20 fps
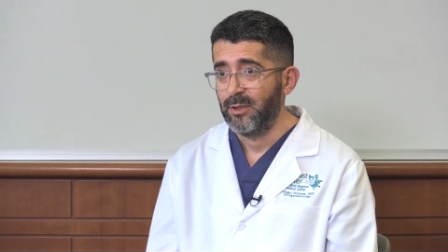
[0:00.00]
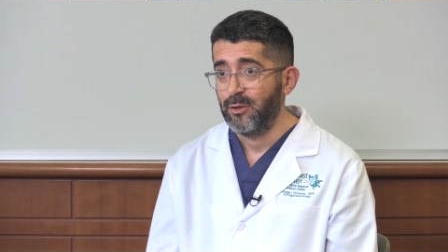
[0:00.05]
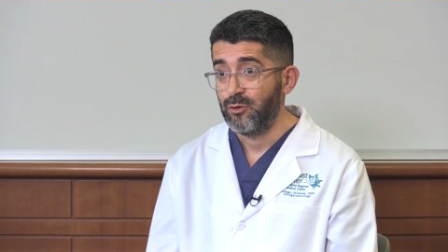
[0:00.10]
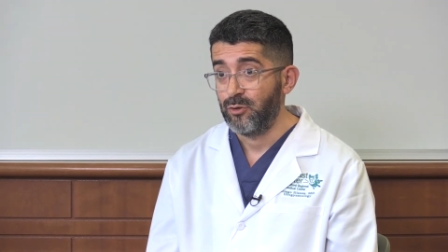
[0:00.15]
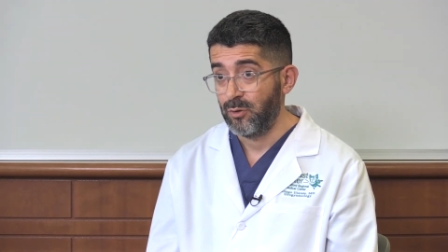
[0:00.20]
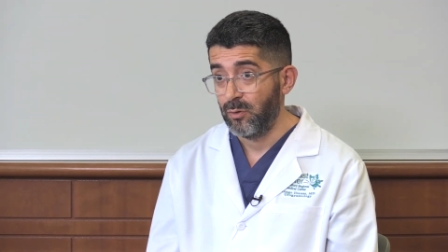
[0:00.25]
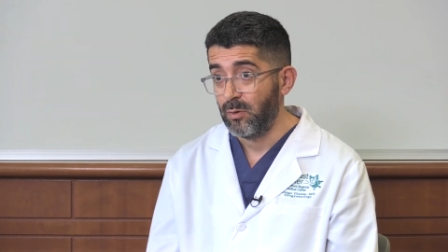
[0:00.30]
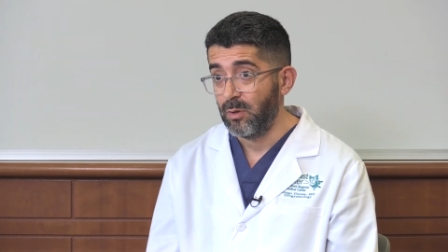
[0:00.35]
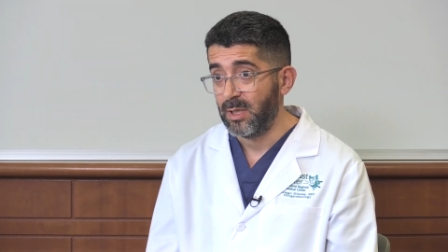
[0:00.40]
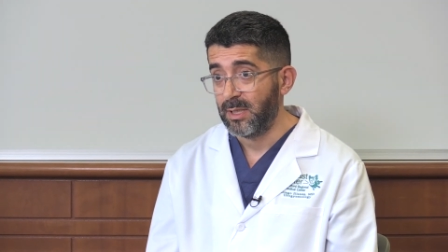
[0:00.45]

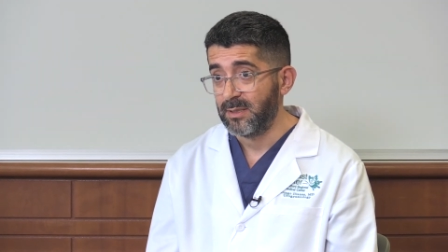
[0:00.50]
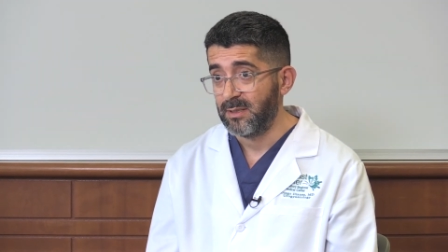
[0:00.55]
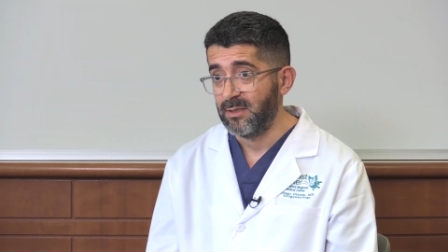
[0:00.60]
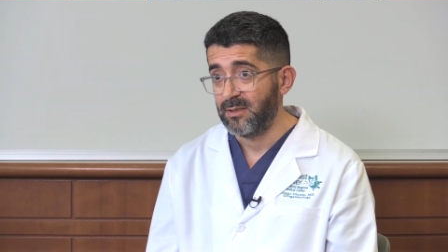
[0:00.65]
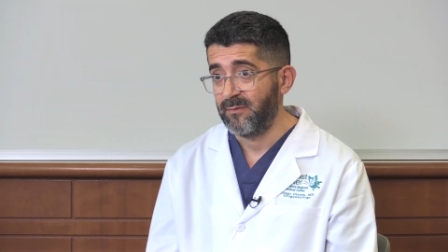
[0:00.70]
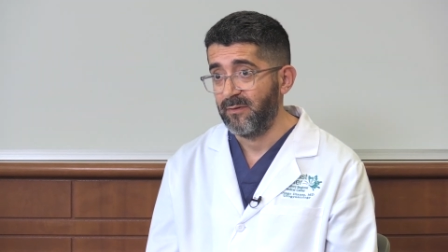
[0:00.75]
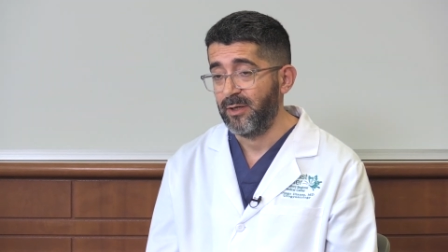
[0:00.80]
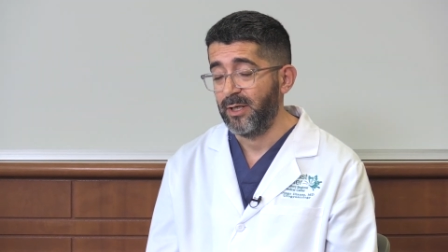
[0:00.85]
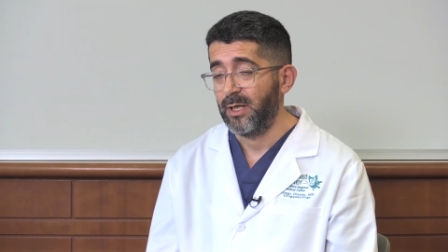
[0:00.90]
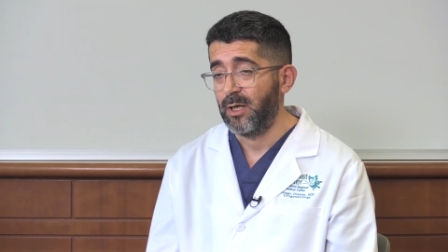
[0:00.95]
Sugars
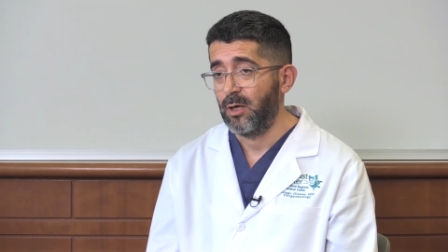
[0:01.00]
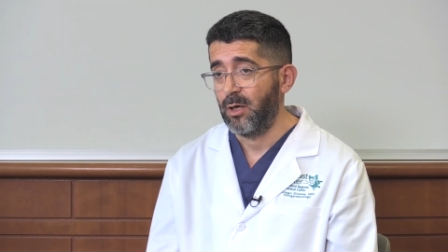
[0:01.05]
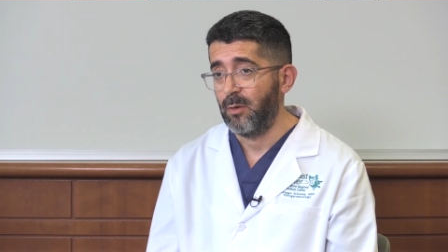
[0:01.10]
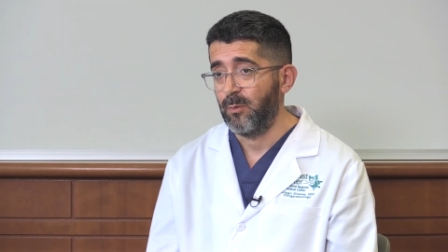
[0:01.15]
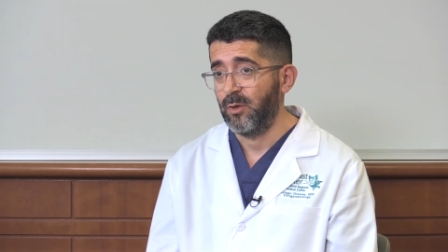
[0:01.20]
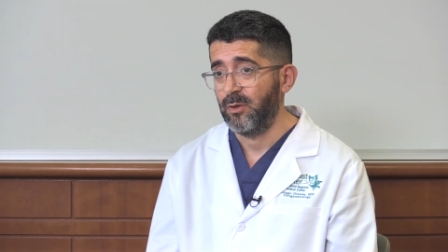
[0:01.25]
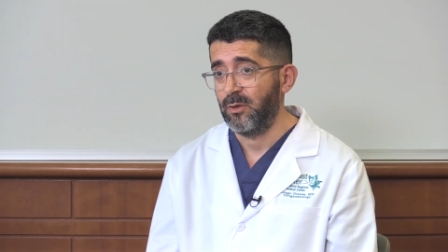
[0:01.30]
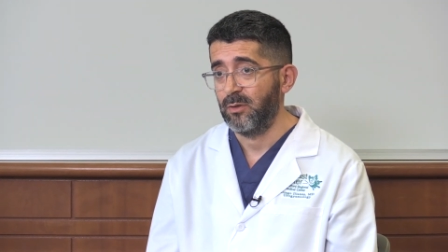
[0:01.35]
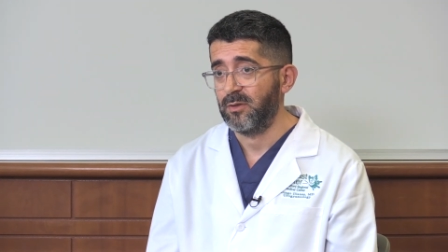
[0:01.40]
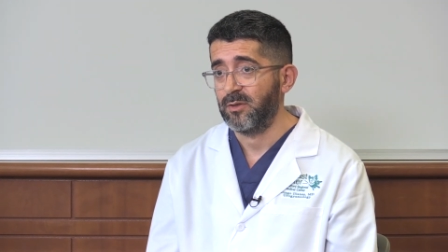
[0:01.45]
is very
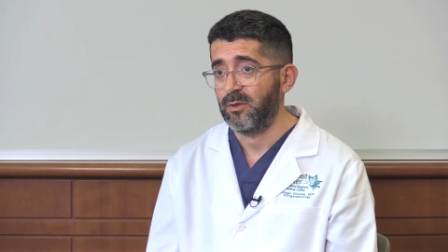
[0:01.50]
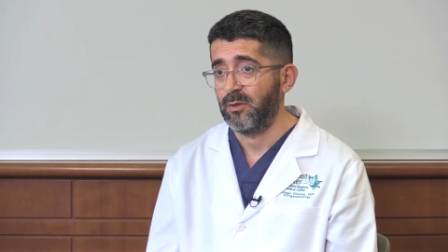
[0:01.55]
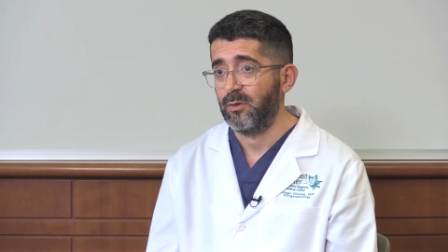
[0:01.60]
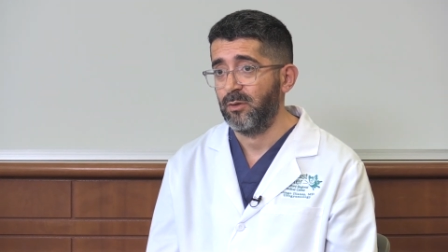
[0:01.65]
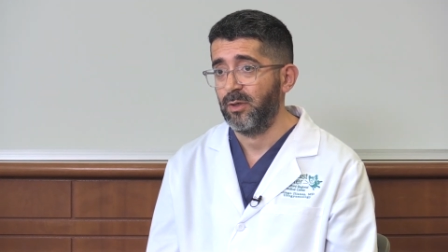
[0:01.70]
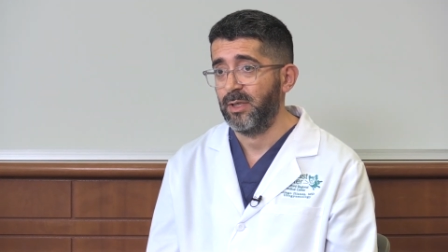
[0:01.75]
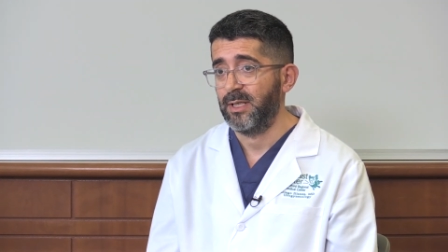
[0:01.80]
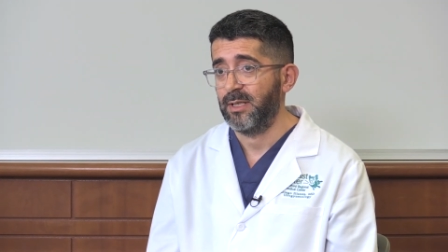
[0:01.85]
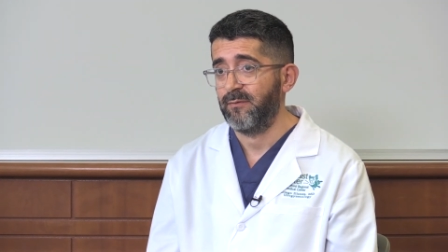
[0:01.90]
common also.